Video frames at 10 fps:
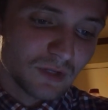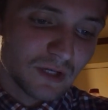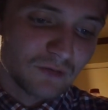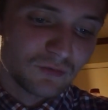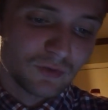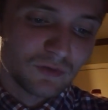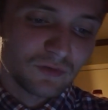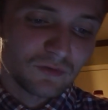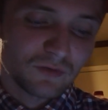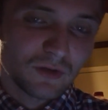Life
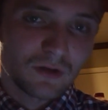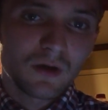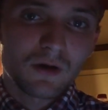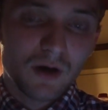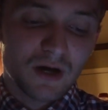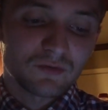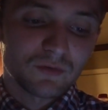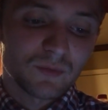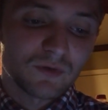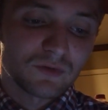2017,
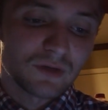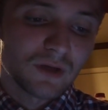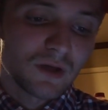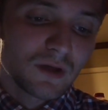awful movie,